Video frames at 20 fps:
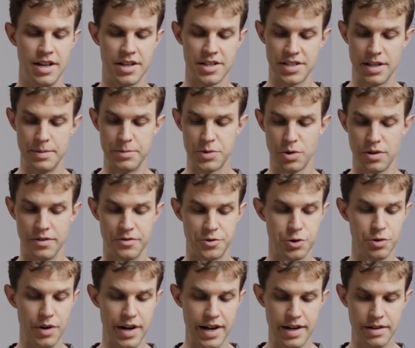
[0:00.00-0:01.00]
some sort of
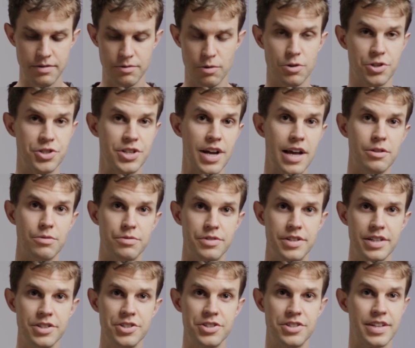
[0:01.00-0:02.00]
tray or shallow
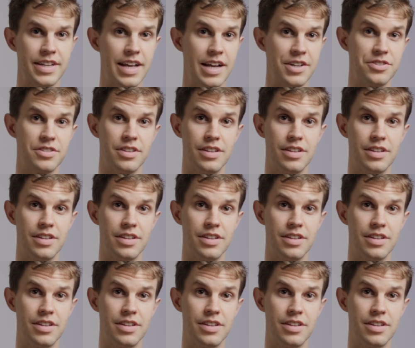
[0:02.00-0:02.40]
dish to catch